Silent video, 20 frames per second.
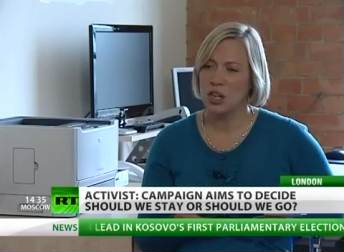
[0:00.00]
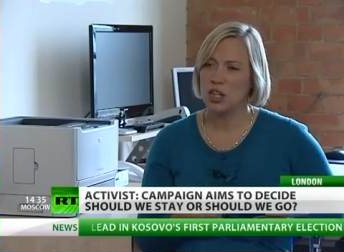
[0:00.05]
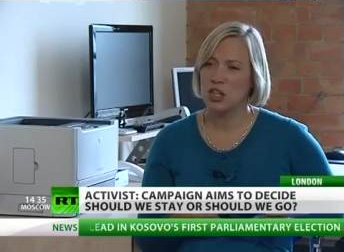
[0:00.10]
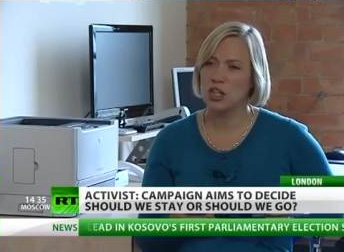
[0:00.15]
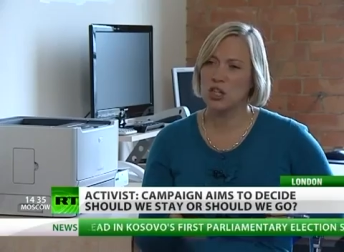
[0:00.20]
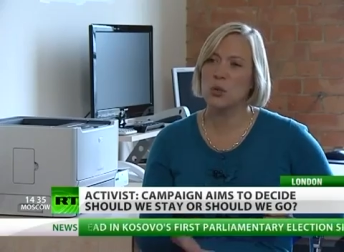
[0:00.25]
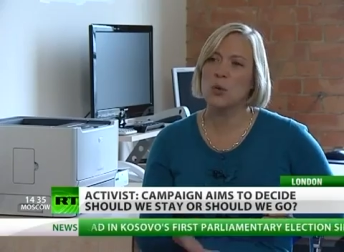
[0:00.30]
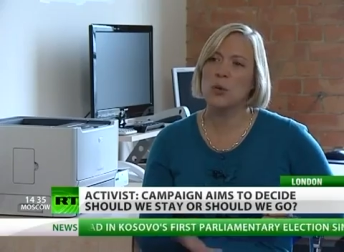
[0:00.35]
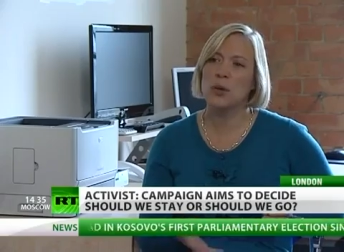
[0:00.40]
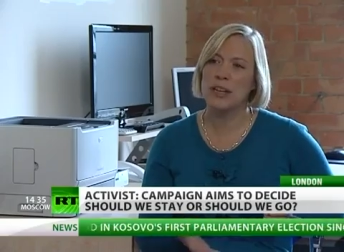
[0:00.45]

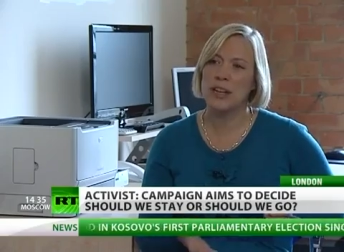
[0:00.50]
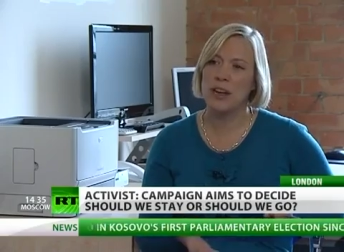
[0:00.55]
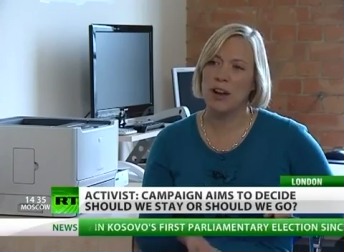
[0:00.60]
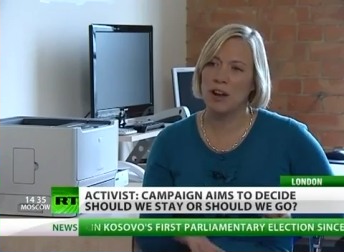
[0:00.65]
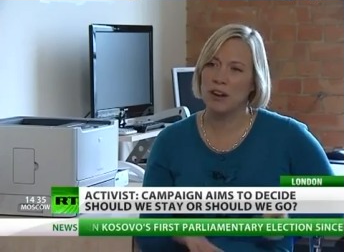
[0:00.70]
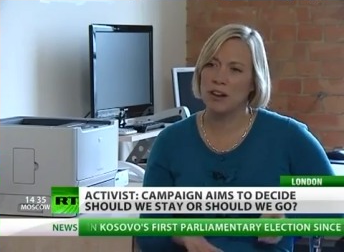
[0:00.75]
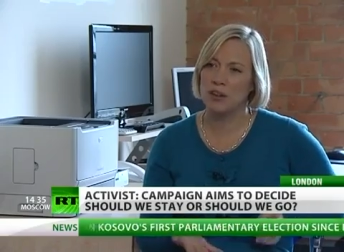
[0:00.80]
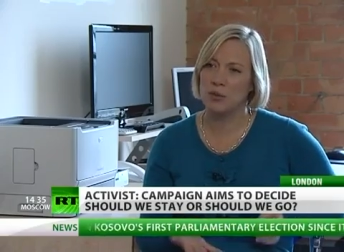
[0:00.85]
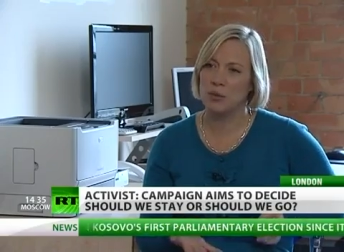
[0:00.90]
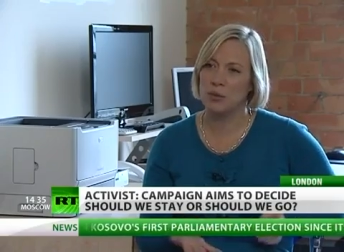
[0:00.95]
Surely
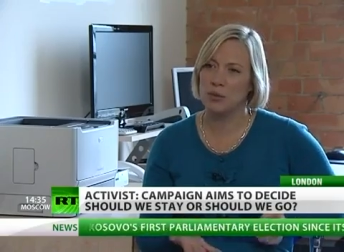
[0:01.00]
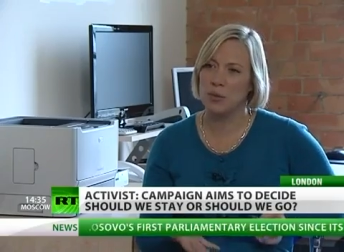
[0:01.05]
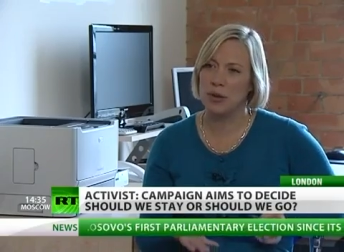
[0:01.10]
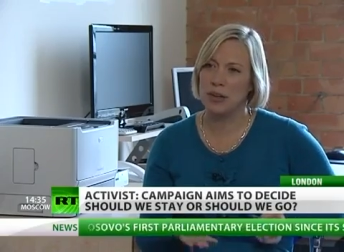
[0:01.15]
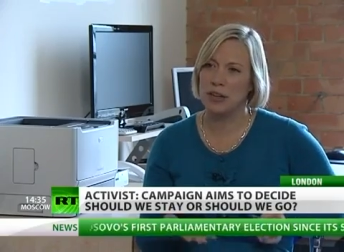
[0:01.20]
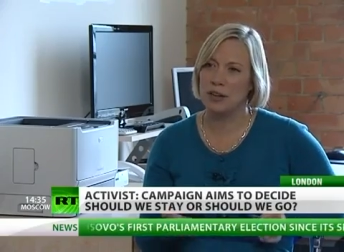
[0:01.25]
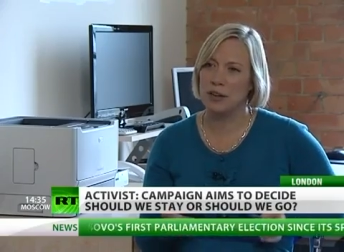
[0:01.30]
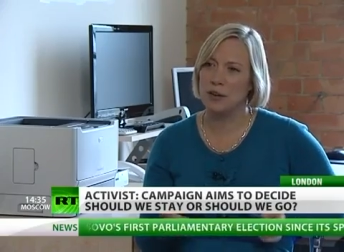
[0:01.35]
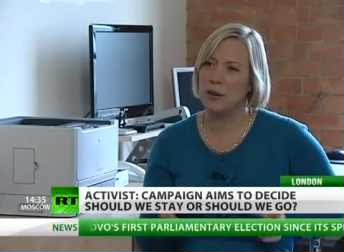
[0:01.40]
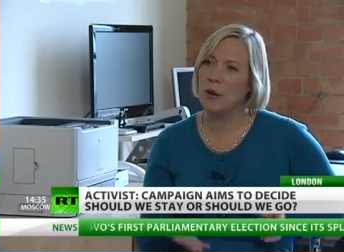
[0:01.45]
Ireland would
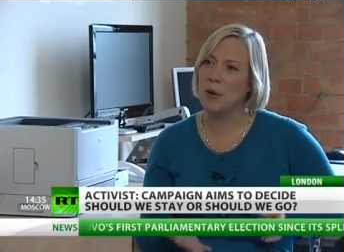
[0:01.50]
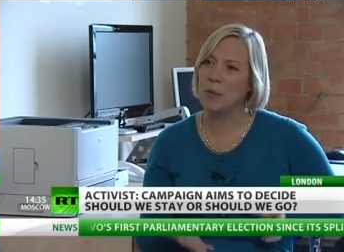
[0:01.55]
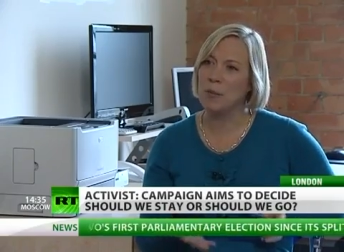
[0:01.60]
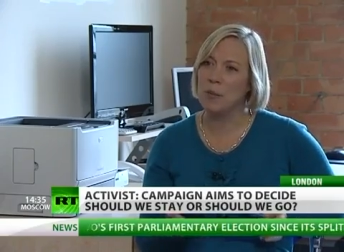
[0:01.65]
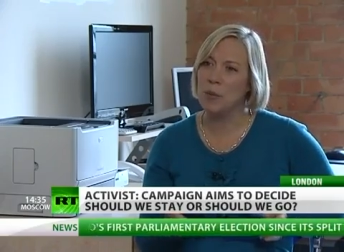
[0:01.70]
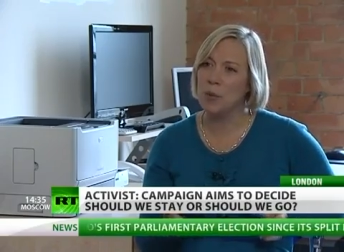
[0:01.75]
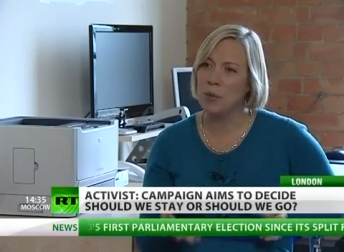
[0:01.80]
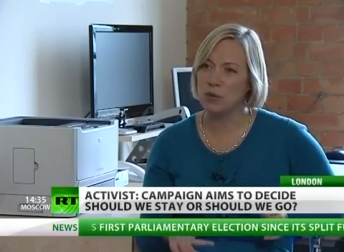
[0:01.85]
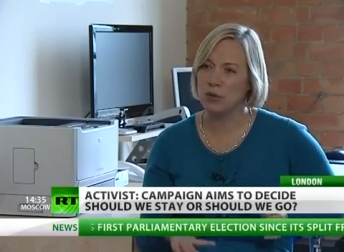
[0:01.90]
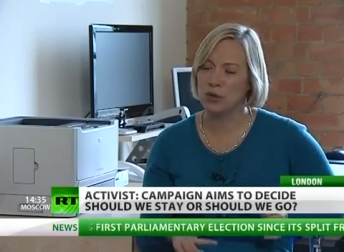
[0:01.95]
be in a lot
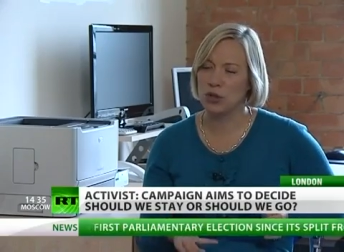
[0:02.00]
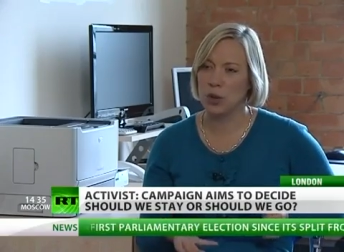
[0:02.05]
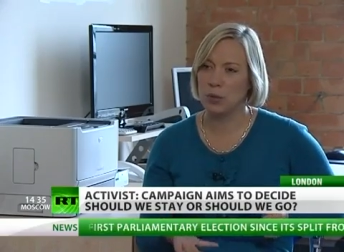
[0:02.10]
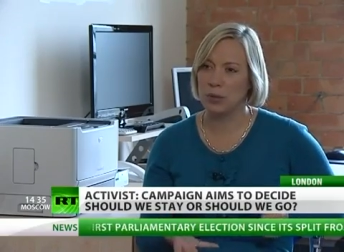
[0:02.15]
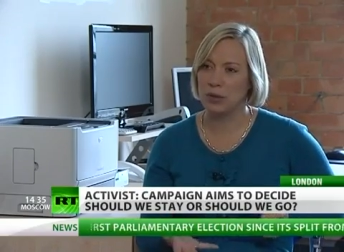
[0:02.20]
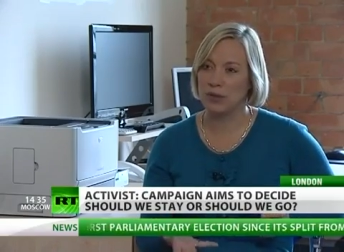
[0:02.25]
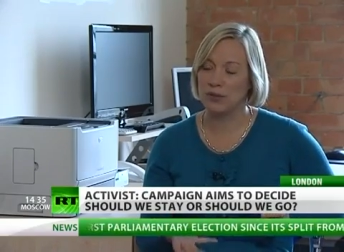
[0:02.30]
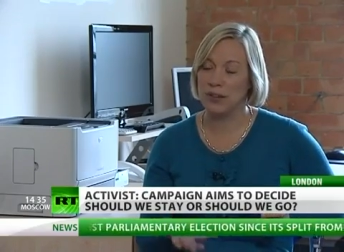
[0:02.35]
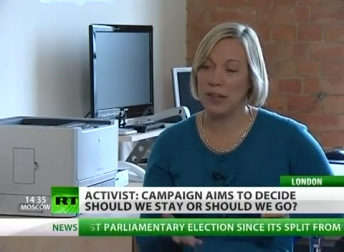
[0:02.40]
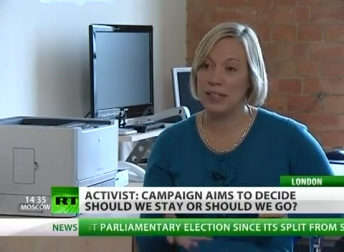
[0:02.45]
more
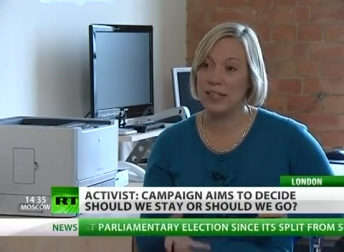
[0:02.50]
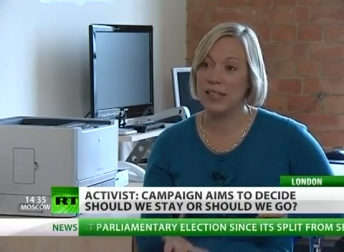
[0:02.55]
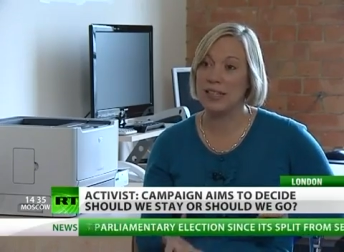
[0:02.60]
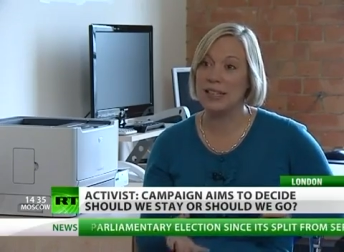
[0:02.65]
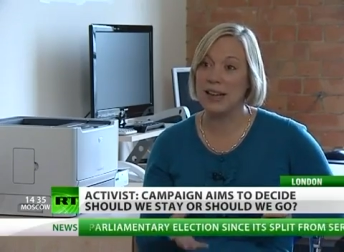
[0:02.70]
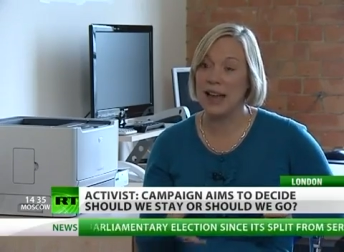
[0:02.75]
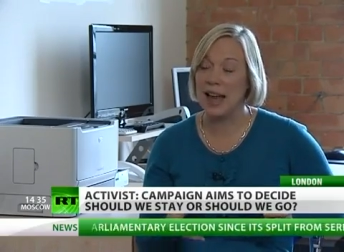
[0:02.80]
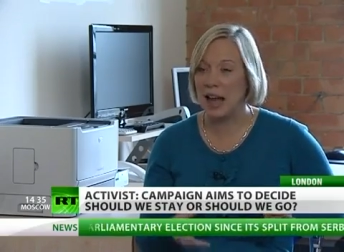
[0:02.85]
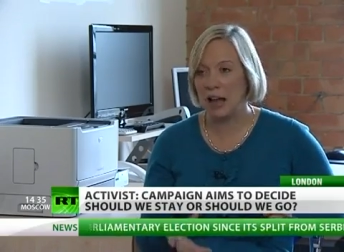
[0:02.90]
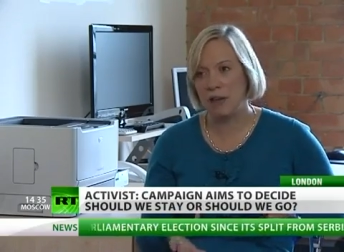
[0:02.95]
trouble if they
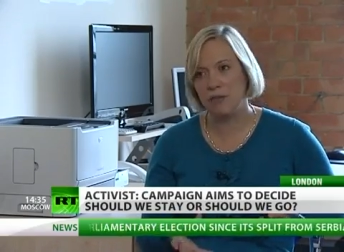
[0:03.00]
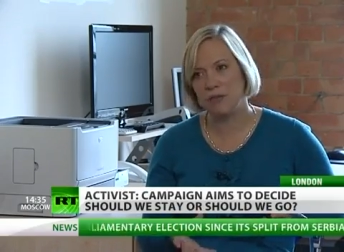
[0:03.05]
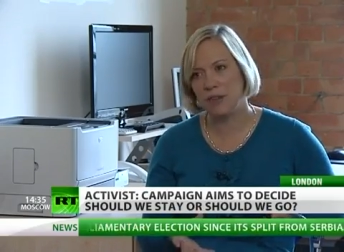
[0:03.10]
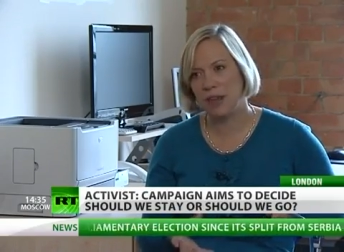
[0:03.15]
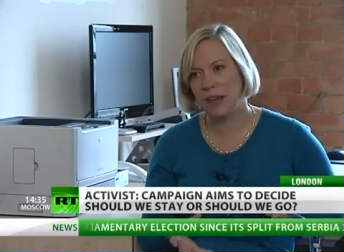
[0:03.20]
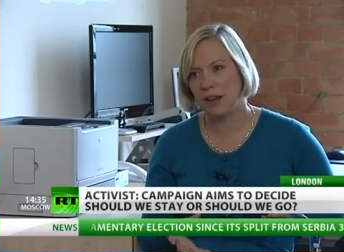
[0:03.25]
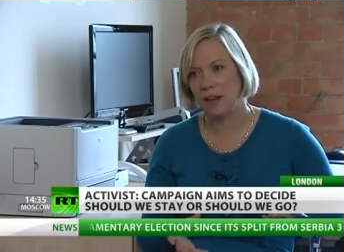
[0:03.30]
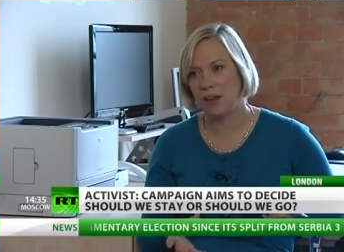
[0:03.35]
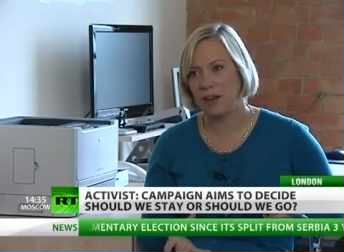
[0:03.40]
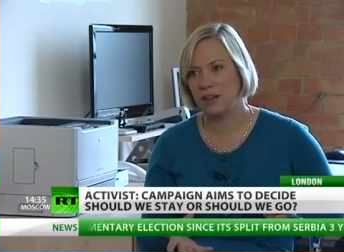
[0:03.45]
didn't have
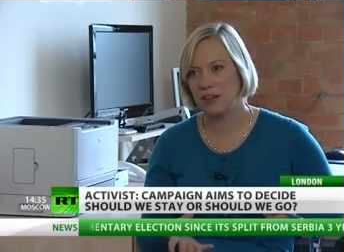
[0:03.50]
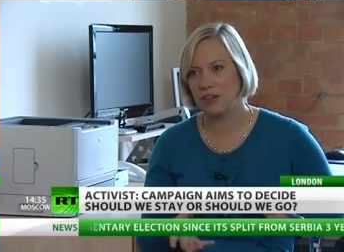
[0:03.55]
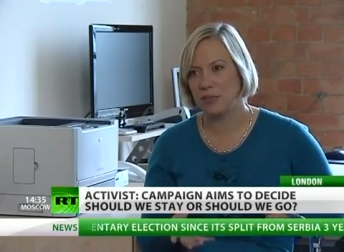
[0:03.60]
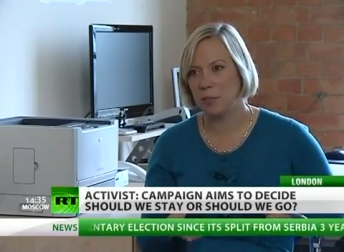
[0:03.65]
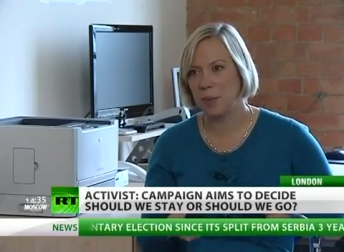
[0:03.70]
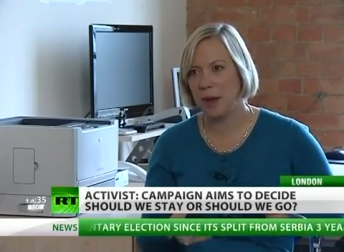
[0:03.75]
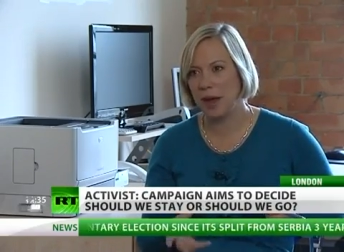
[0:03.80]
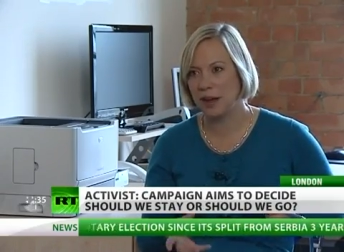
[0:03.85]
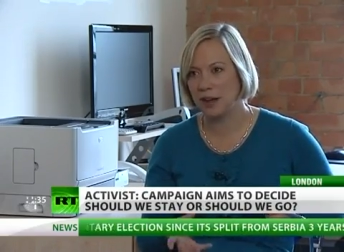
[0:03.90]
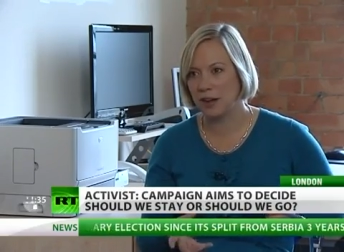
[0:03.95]
that kind
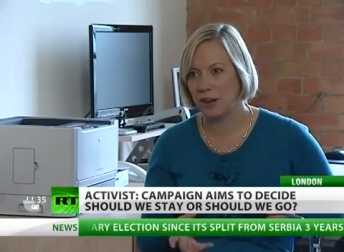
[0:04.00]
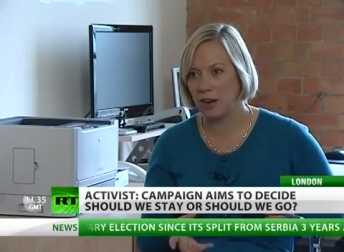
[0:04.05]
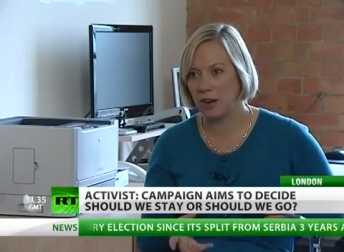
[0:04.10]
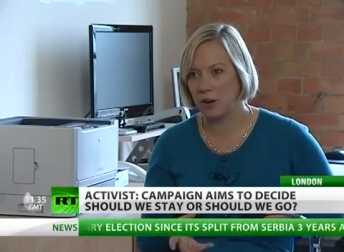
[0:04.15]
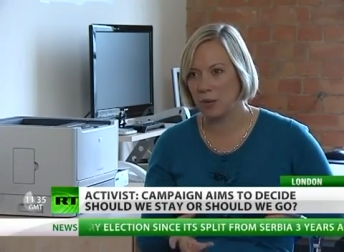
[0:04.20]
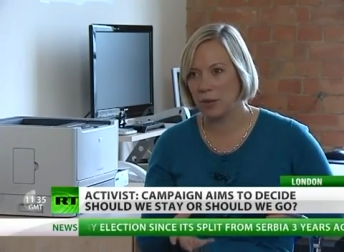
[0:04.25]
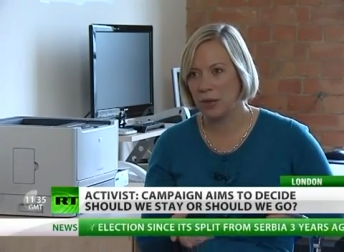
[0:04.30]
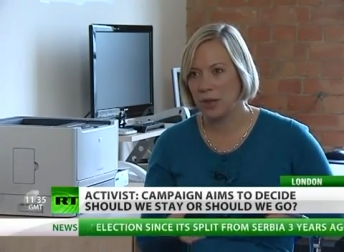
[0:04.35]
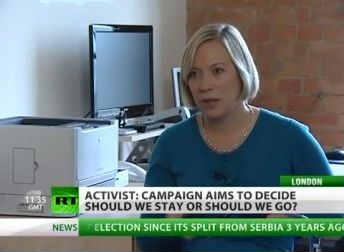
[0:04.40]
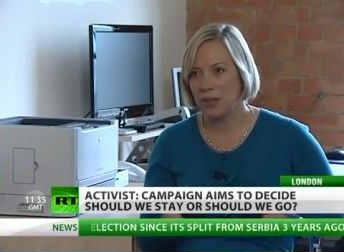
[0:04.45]
of
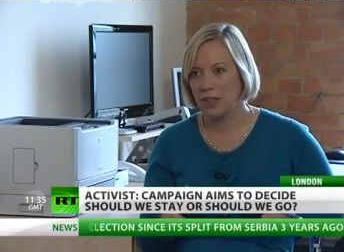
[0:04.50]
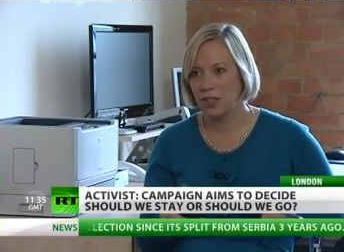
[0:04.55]
backup.